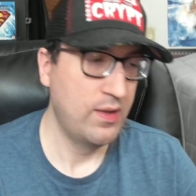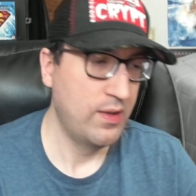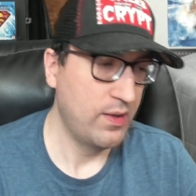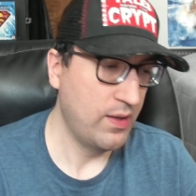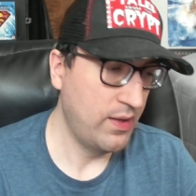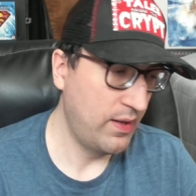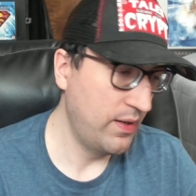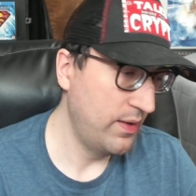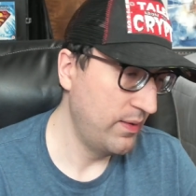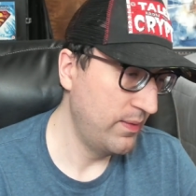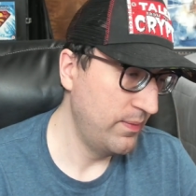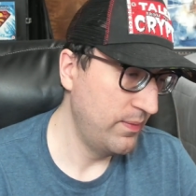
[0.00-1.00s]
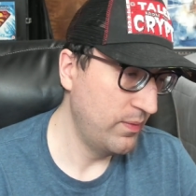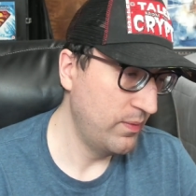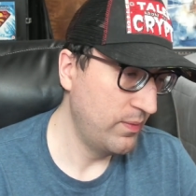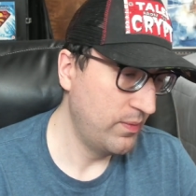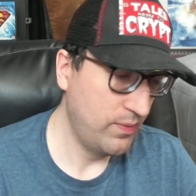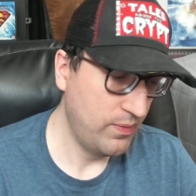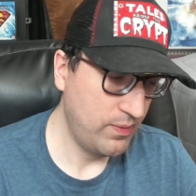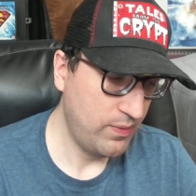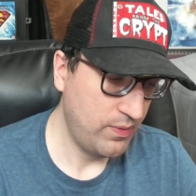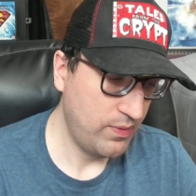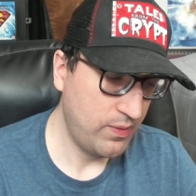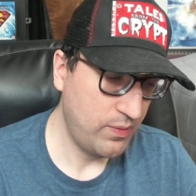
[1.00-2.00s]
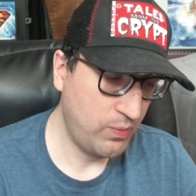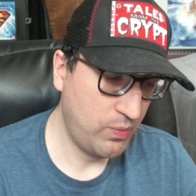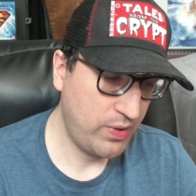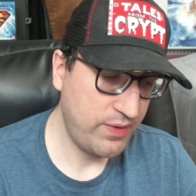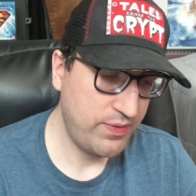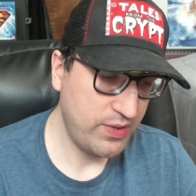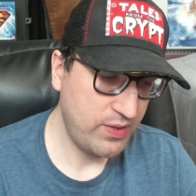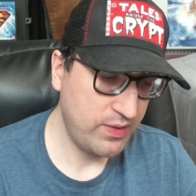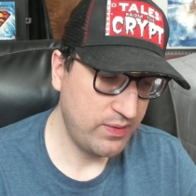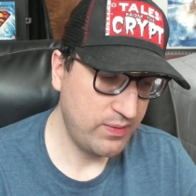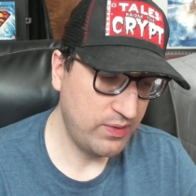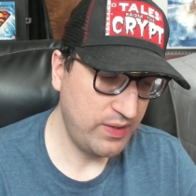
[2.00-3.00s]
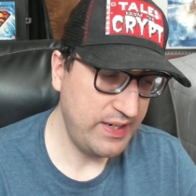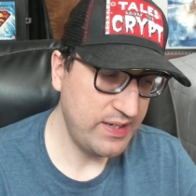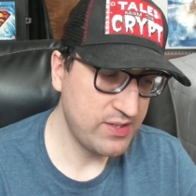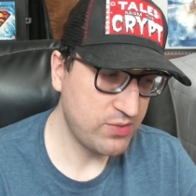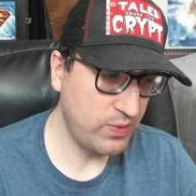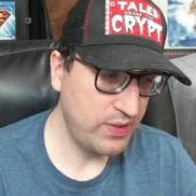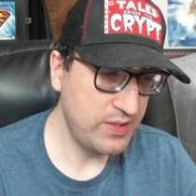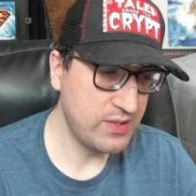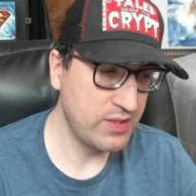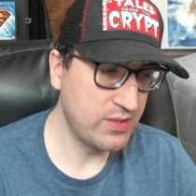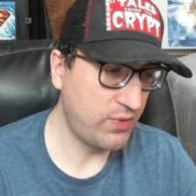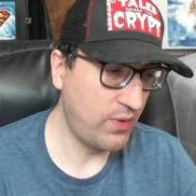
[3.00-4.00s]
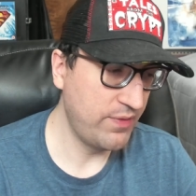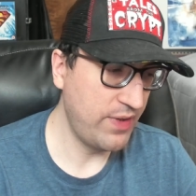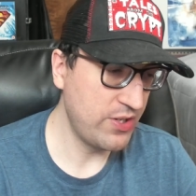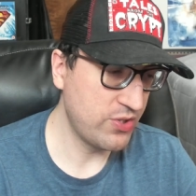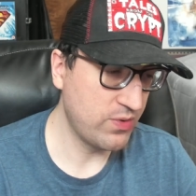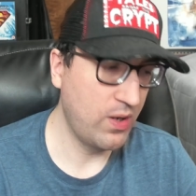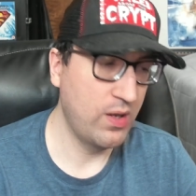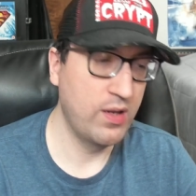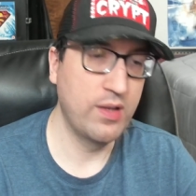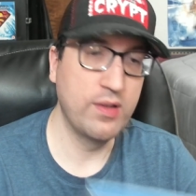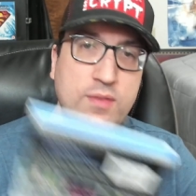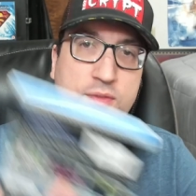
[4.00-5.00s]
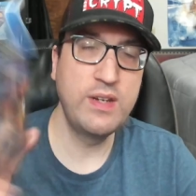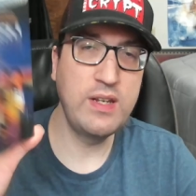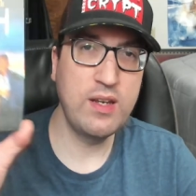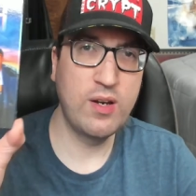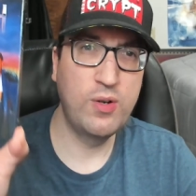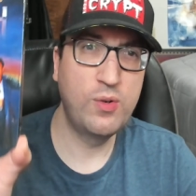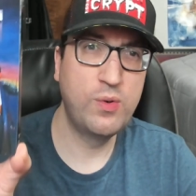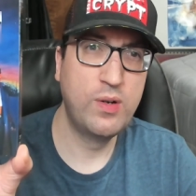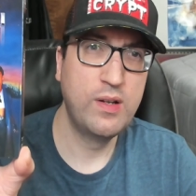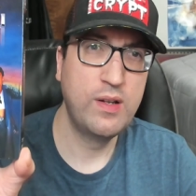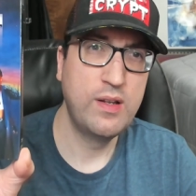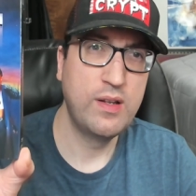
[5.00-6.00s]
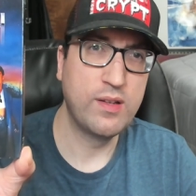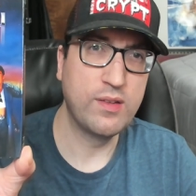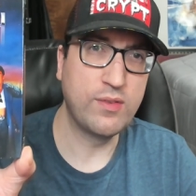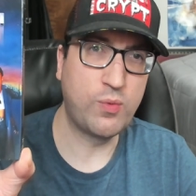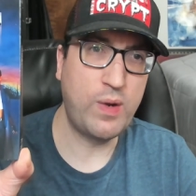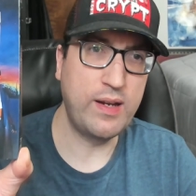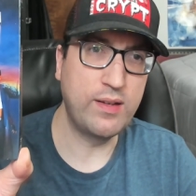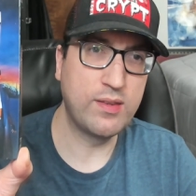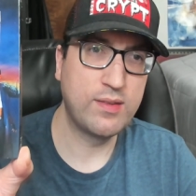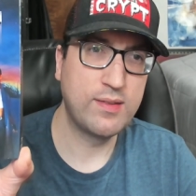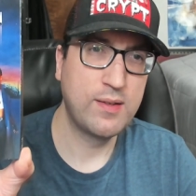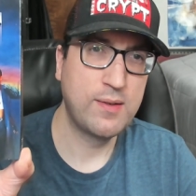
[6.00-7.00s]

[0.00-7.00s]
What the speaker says: one of the latest releases from Vestron Video, The Wraith.